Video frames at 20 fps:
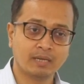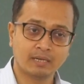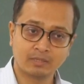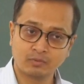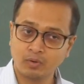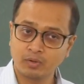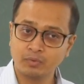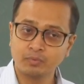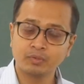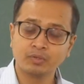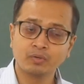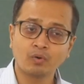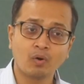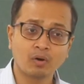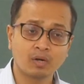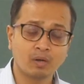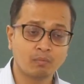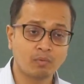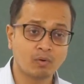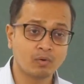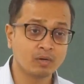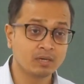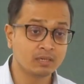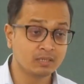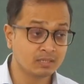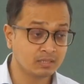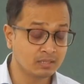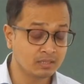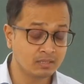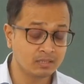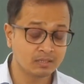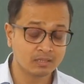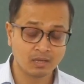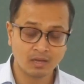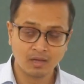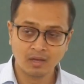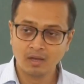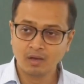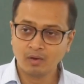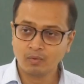That's what we talked about a disease,
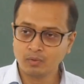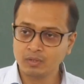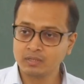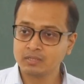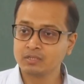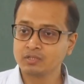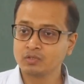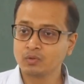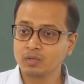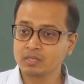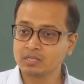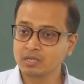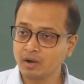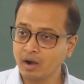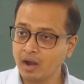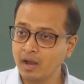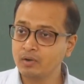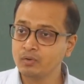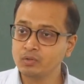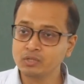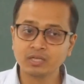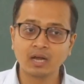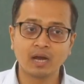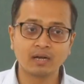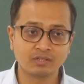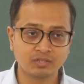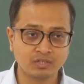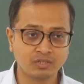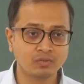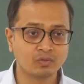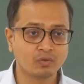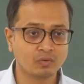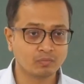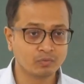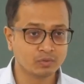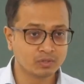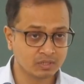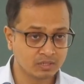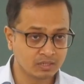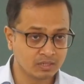which is known as Cry-du-Chat syndrome,
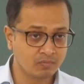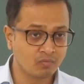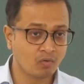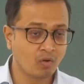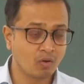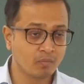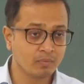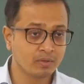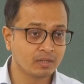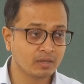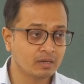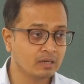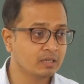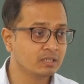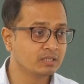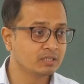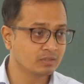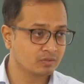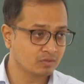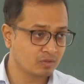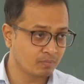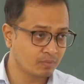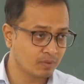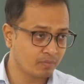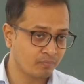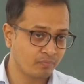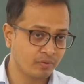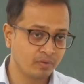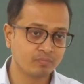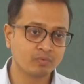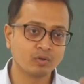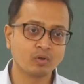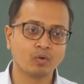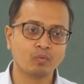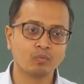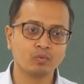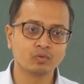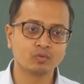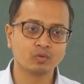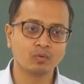which is involving the deletions of the 5th
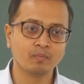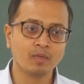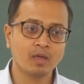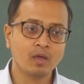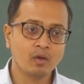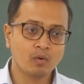chromosome.